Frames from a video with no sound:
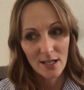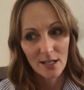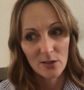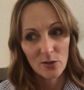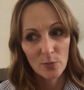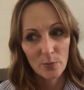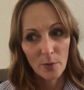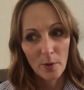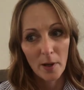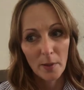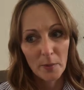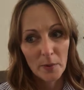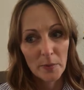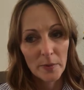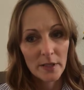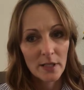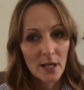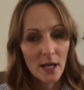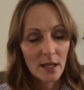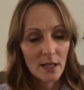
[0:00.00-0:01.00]
And you're
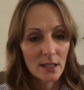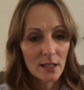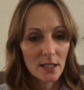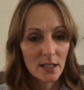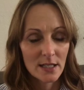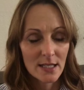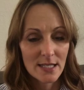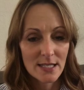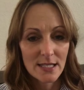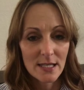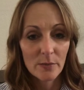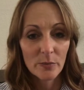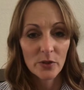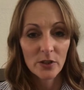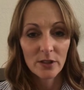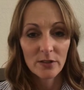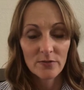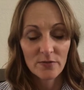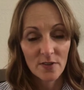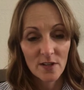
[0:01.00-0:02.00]
probably not going to get the same
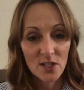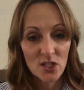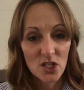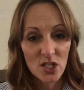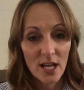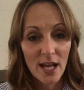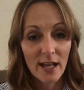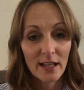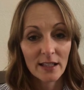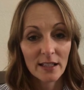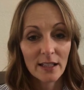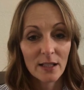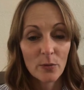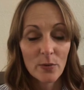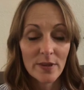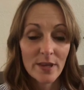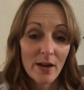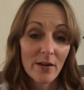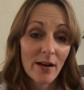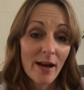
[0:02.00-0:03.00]
look and functionality
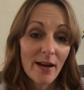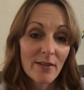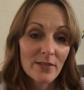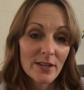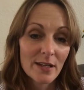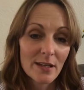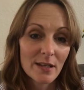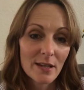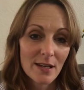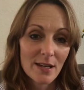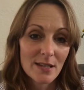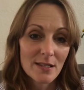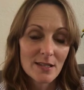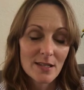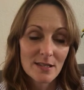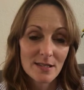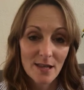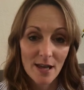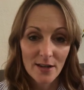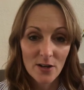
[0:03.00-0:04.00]
without having a
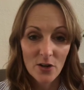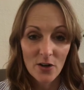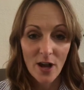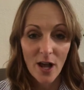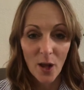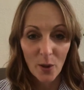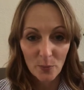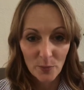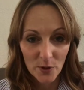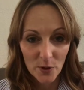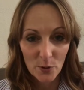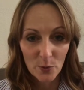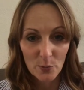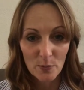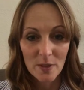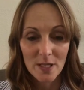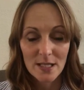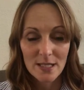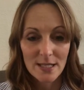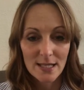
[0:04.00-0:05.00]
designer help you,
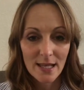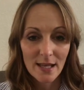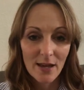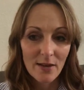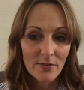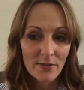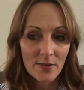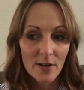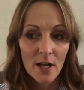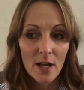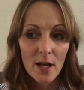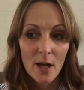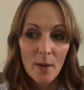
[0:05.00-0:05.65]
because they have